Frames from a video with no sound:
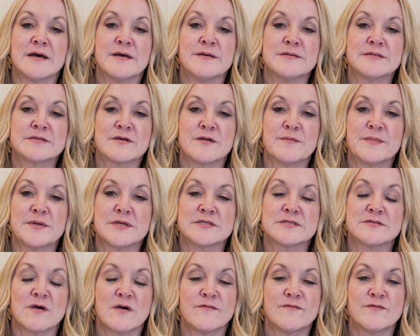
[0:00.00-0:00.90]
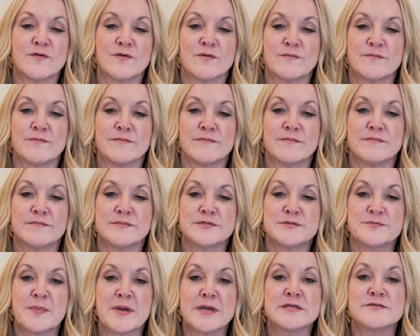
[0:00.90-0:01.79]
It's going to be a softer
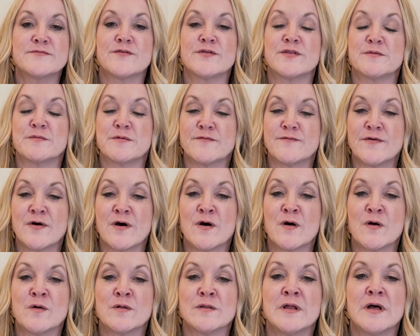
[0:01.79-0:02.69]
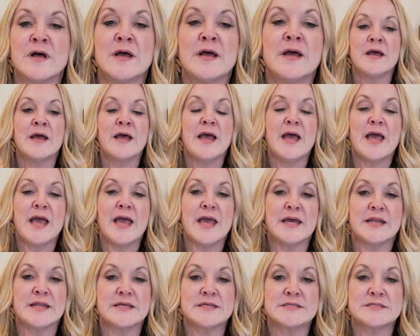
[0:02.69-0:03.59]
space for them to fall.
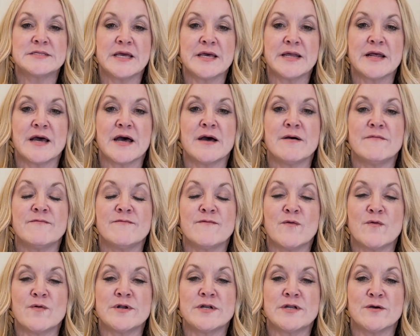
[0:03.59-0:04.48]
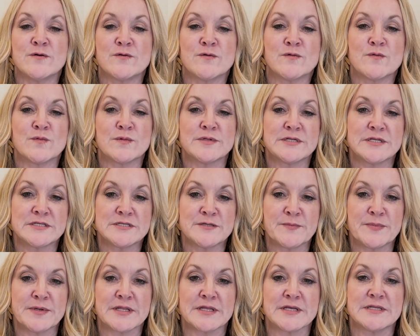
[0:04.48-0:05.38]
And it's set up for children with
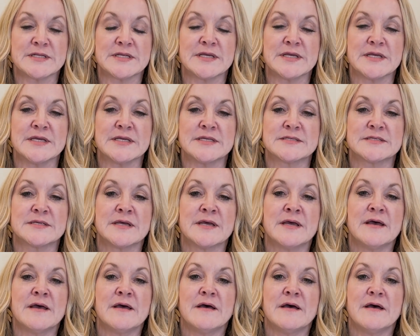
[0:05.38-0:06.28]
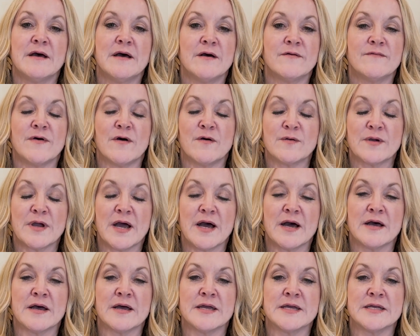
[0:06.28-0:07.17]
disabilities of all
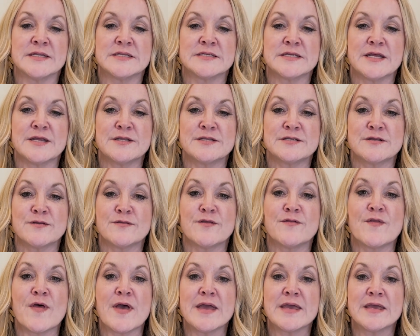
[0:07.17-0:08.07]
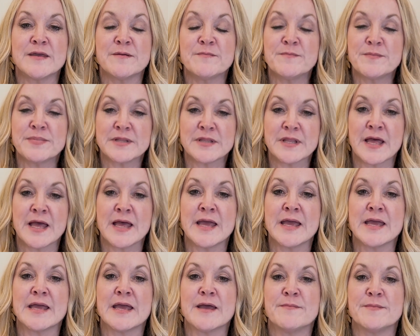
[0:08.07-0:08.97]
kinds so that they can
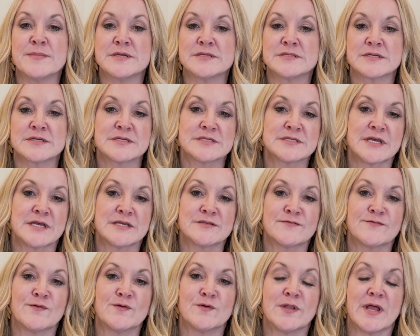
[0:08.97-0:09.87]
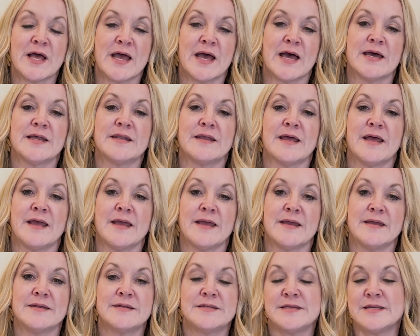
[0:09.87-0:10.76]
play and be successful at
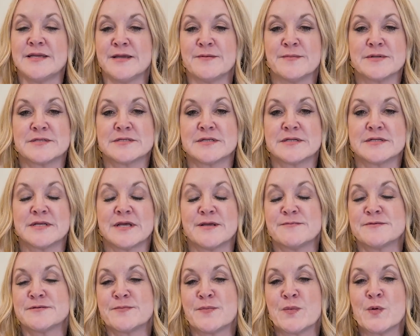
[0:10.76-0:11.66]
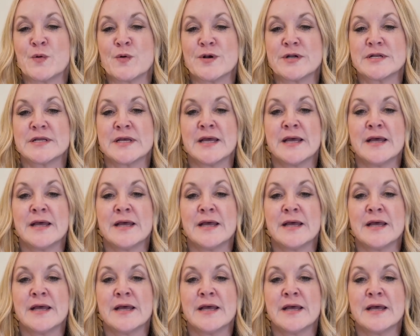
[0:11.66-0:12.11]
a team. It's a team sport.